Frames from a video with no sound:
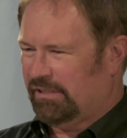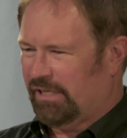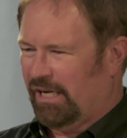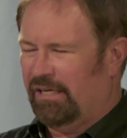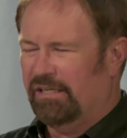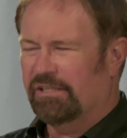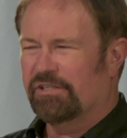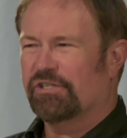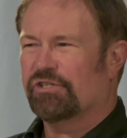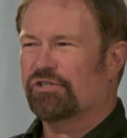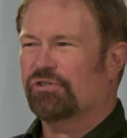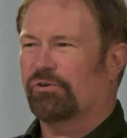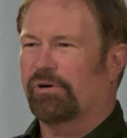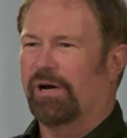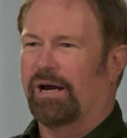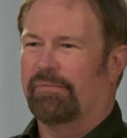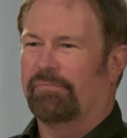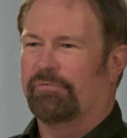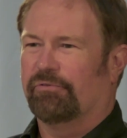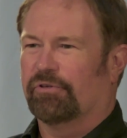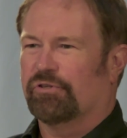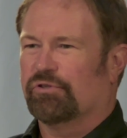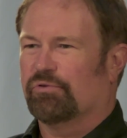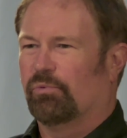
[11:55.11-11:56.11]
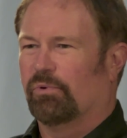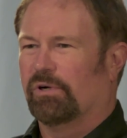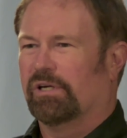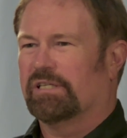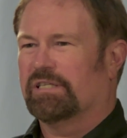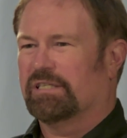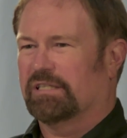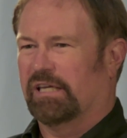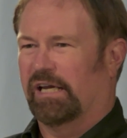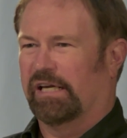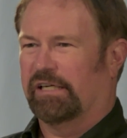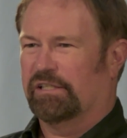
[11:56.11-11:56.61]
kind of describe for us what
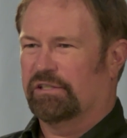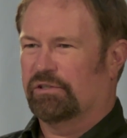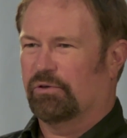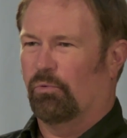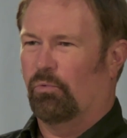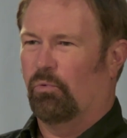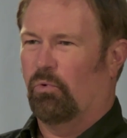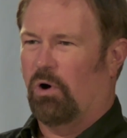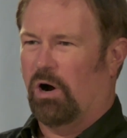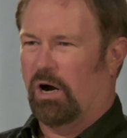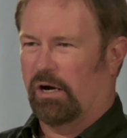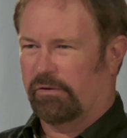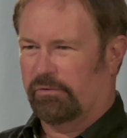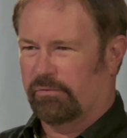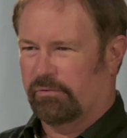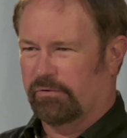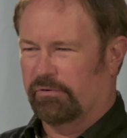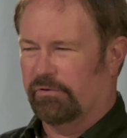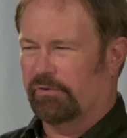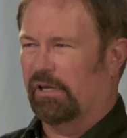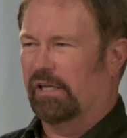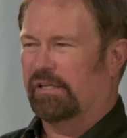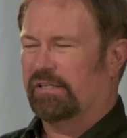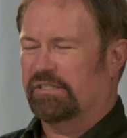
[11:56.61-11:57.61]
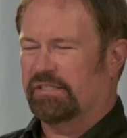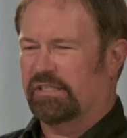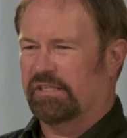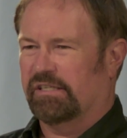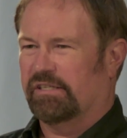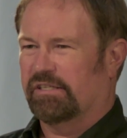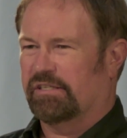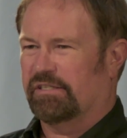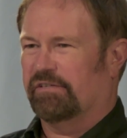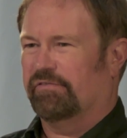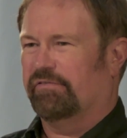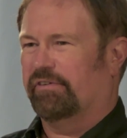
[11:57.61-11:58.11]
it's like to walk through and see
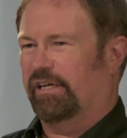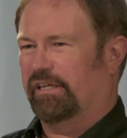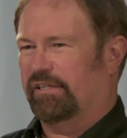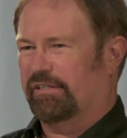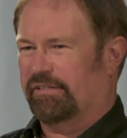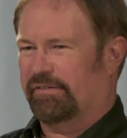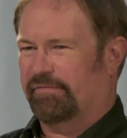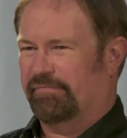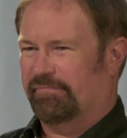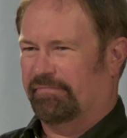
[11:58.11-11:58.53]
this event.